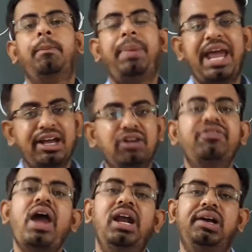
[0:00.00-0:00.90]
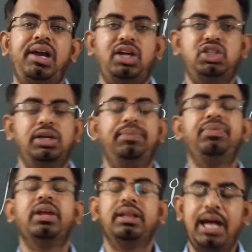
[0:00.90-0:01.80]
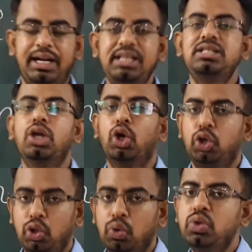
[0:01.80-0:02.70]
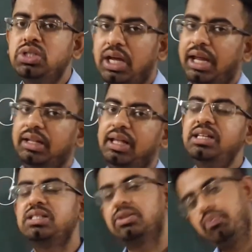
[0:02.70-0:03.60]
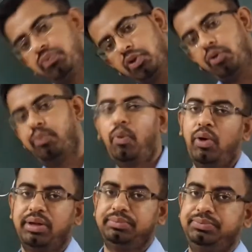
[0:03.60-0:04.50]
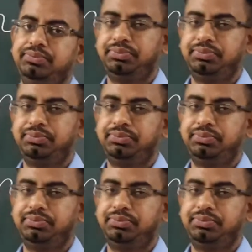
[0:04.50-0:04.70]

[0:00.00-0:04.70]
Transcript: pair of alliteration that is used in this poem.